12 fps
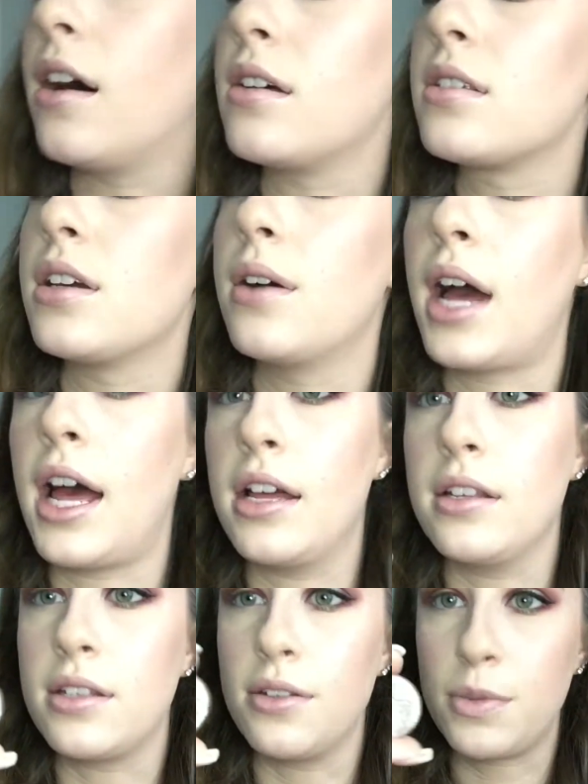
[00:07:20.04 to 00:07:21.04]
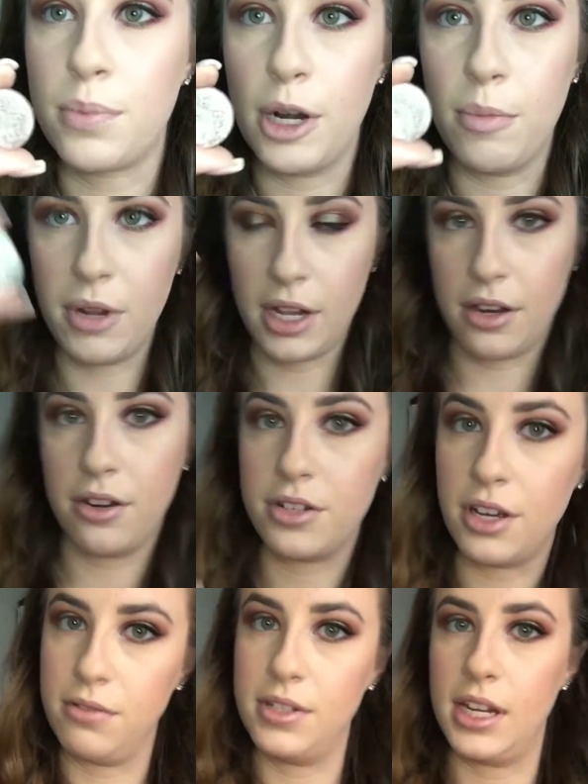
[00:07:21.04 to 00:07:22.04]
also has those purple
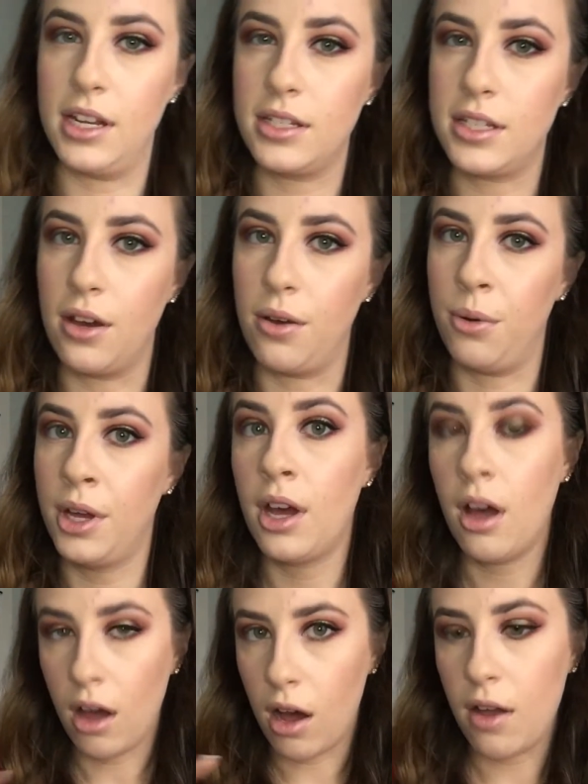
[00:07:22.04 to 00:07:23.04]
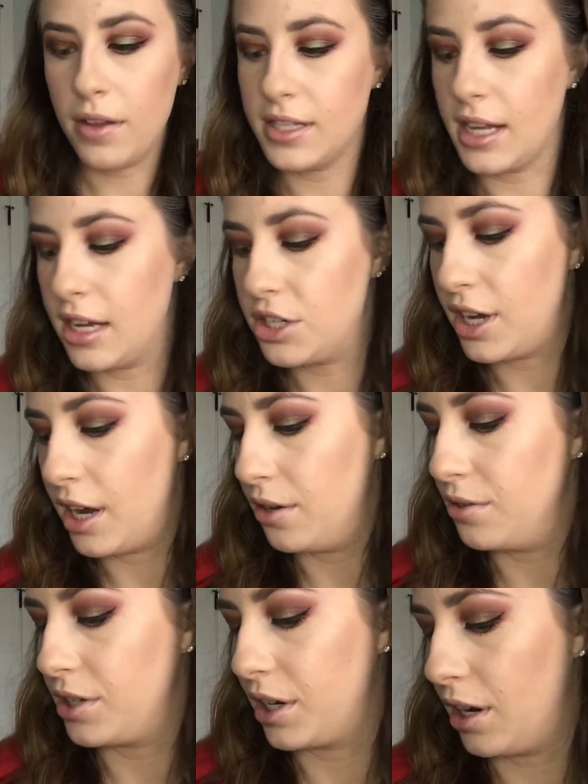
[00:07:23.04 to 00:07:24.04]
undertones in it, so all these
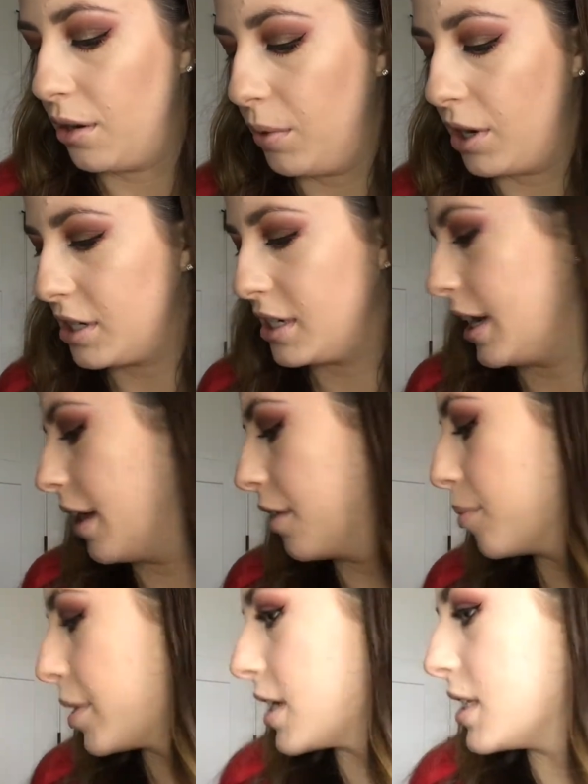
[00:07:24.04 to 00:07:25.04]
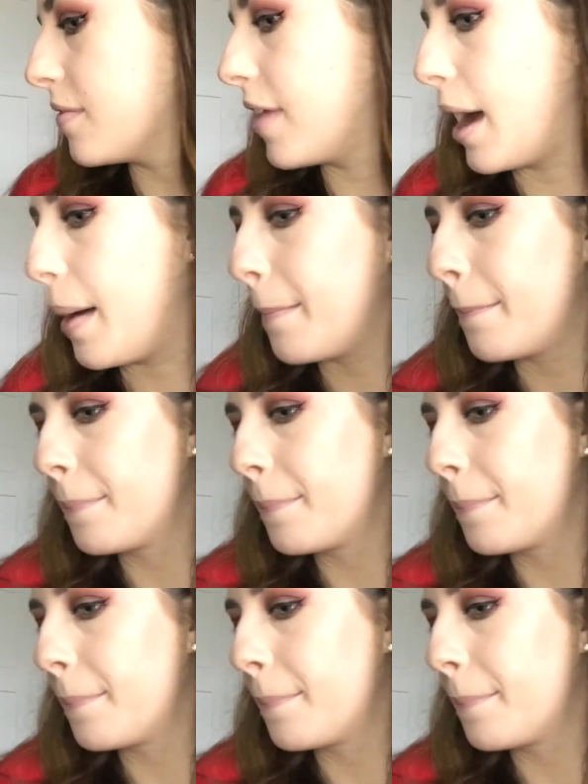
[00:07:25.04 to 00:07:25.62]
eyeshadows are going to work together because of that.